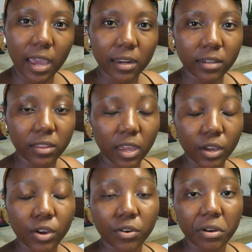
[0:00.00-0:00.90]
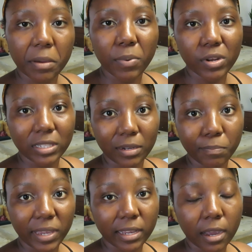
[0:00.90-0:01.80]
and their courier
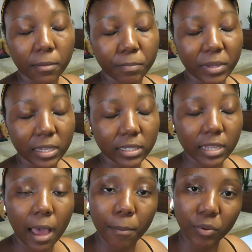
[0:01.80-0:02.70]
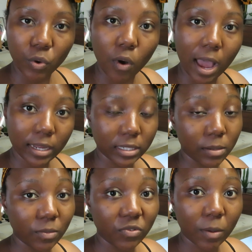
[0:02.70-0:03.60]
person picks up your
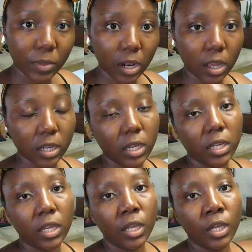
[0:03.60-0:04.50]
item from the locker